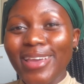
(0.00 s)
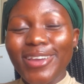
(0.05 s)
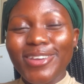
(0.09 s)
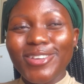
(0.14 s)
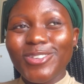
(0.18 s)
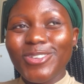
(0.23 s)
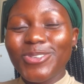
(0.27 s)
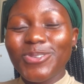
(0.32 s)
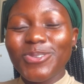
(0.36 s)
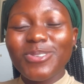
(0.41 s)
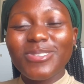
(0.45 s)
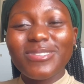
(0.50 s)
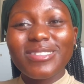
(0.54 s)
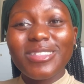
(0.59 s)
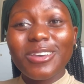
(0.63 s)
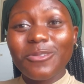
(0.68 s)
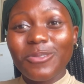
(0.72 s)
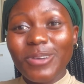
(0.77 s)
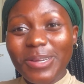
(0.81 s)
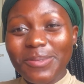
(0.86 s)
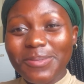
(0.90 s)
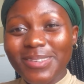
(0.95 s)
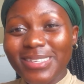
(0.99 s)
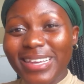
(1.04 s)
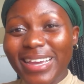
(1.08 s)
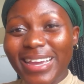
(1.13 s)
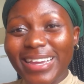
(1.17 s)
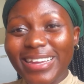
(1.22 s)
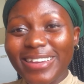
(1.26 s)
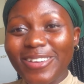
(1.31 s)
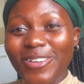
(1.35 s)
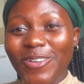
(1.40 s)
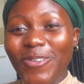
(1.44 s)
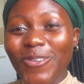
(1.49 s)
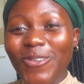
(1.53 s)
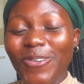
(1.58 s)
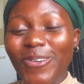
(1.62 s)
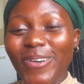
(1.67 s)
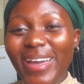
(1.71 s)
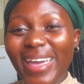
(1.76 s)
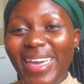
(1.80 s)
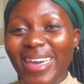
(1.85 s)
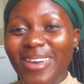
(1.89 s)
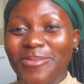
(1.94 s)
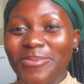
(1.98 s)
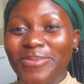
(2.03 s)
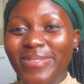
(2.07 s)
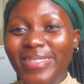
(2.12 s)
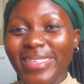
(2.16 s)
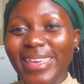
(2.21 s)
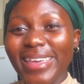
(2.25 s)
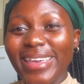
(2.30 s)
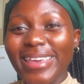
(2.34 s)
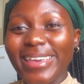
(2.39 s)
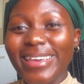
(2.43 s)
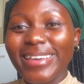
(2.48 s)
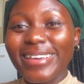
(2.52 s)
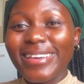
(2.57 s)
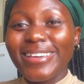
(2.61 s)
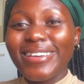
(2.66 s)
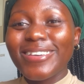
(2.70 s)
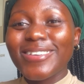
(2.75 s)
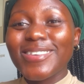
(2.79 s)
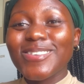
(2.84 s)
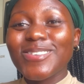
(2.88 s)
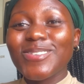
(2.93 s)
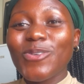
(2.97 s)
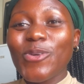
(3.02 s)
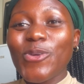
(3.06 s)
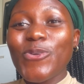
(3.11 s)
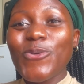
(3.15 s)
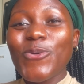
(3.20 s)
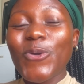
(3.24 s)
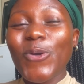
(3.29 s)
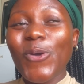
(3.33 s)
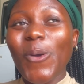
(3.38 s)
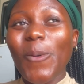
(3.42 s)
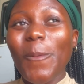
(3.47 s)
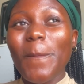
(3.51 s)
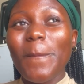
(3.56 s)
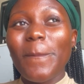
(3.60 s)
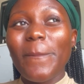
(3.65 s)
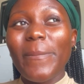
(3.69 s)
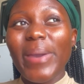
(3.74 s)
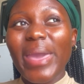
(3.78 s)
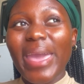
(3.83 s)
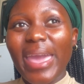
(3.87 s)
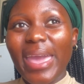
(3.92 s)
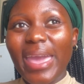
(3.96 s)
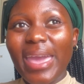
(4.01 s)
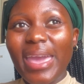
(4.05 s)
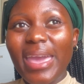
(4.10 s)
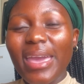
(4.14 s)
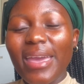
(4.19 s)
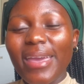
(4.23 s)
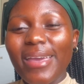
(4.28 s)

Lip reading: choose the website or app thingy so you compare,